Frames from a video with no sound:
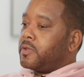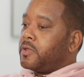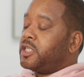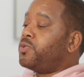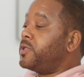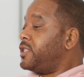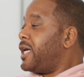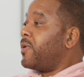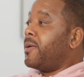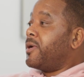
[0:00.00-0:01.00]
this was a
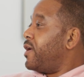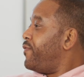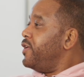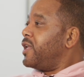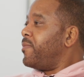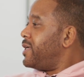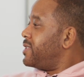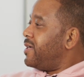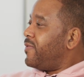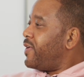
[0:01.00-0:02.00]
time where I'm kind of feeling
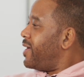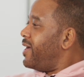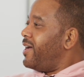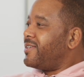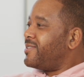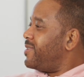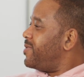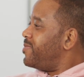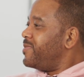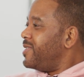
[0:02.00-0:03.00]
myself, and I had
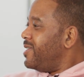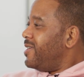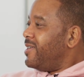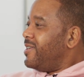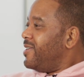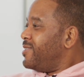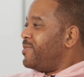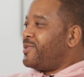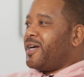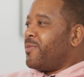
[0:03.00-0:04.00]
some
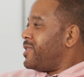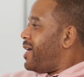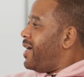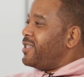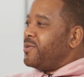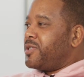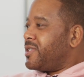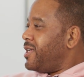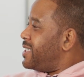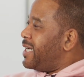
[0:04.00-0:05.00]
ceremonies. I had some
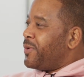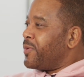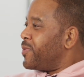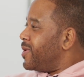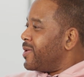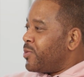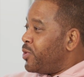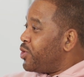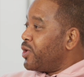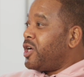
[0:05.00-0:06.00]
success. I
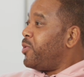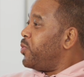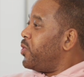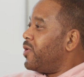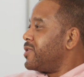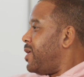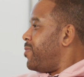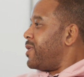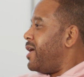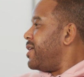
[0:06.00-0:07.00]
went through a couple wars. So
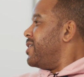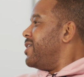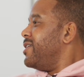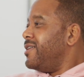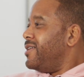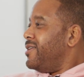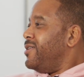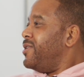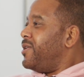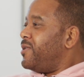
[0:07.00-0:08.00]
I'm like,
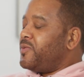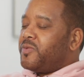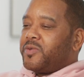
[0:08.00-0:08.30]
you know,